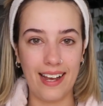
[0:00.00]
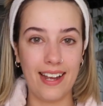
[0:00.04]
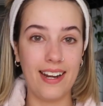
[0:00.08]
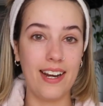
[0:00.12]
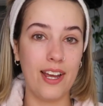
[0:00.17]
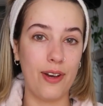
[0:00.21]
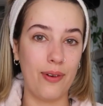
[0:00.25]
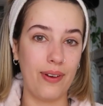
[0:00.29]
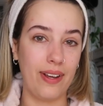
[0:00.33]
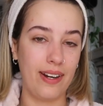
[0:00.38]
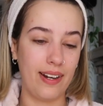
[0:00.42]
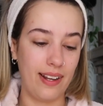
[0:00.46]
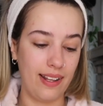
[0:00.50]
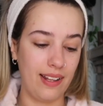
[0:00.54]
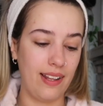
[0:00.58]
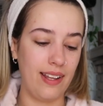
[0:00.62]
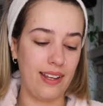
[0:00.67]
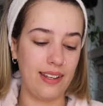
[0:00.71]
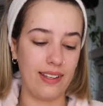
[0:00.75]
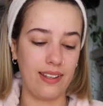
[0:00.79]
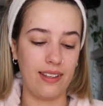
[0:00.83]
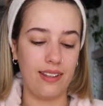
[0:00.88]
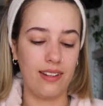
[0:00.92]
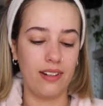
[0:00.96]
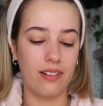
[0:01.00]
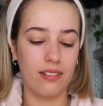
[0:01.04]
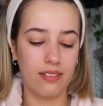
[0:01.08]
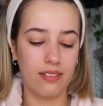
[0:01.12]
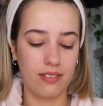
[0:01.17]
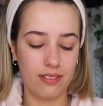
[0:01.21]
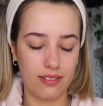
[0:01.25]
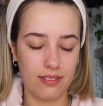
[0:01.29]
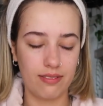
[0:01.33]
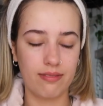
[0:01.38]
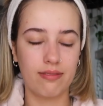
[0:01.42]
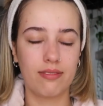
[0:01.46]
I know it, I like it,
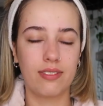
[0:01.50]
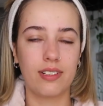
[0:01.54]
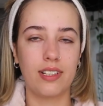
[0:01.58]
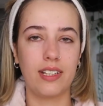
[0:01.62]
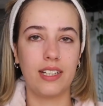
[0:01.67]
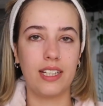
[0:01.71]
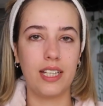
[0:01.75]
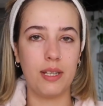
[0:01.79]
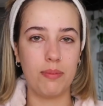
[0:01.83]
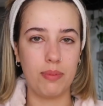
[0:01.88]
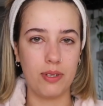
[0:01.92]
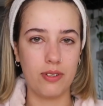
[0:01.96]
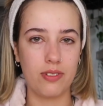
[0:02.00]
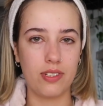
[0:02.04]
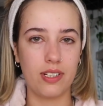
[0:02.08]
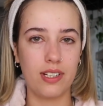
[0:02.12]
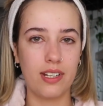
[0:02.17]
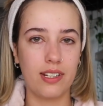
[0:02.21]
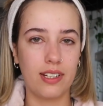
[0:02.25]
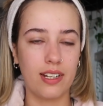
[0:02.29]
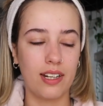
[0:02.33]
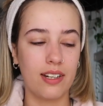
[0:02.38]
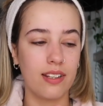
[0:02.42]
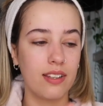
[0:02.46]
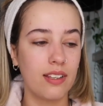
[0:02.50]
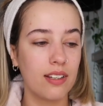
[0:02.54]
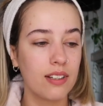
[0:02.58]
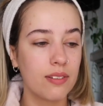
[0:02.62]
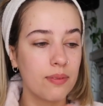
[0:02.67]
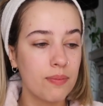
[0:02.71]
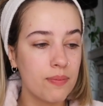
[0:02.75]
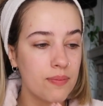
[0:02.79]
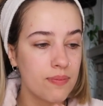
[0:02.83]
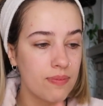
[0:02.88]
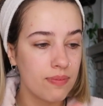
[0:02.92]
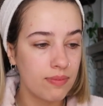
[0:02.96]
I'm gonna keep using it kind of thing.
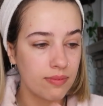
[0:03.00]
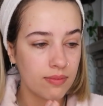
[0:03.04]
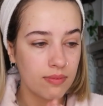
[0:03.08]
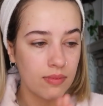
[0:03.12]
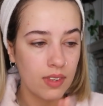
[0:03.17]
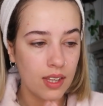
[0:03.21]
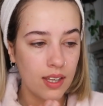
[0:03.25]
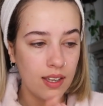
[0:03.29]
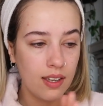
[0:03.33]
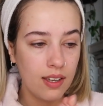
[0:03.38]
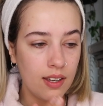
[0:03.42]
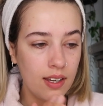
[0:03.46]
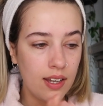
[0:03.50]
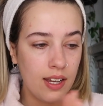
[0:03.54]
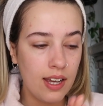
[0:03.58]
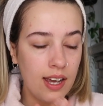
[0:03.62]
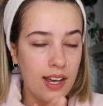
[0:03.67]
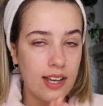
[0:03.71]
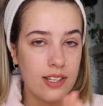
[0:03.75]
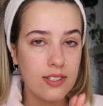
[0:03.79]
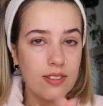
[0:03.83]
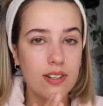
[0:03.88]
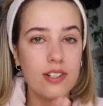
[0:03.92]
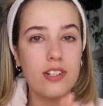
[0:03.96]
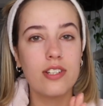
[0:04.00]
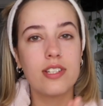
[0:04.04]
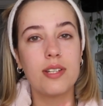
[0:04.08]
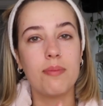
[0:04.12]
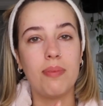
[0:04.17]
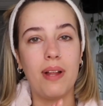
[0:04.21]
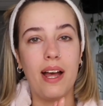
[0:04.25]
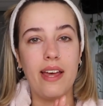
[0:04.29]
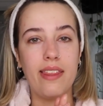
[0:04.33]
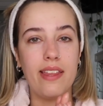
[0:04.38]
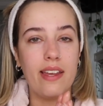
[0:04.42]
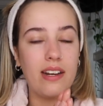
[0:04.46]
So I just
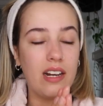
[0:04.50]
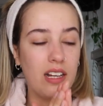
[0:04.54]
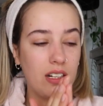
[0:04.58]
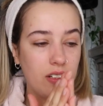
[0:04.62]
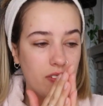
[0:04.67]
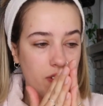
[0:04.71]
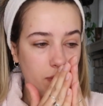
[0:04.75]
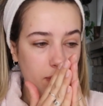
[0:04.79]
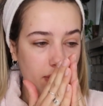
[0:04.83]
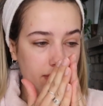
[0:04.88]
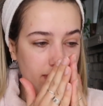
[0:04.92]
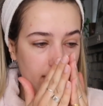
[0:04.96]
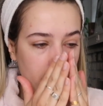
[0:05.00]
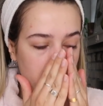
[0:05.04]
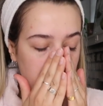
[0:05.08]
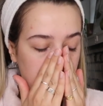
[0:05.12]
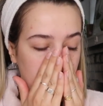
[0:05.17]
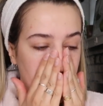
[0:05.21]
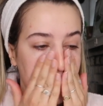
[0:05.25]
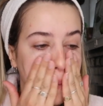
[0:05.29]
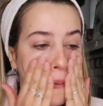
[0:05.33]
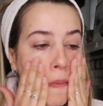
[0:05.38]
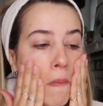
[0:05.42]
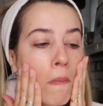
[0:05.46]
apply that all over my face.